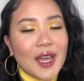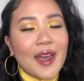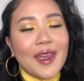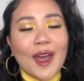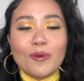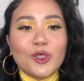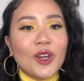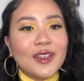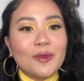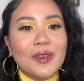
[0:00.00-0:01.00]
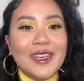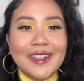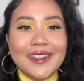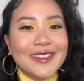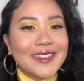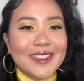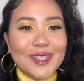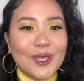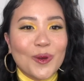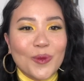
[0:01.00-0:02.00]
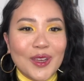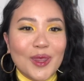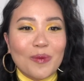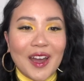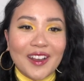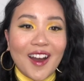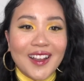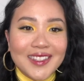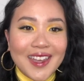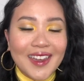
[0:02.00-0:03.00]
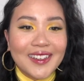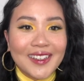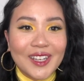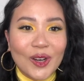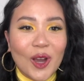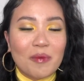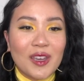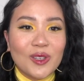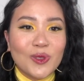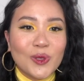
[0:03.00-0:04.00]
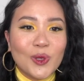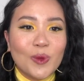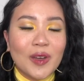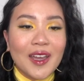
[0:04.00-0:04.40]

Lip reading: I am trying to be consistent with my content here on my YouTube.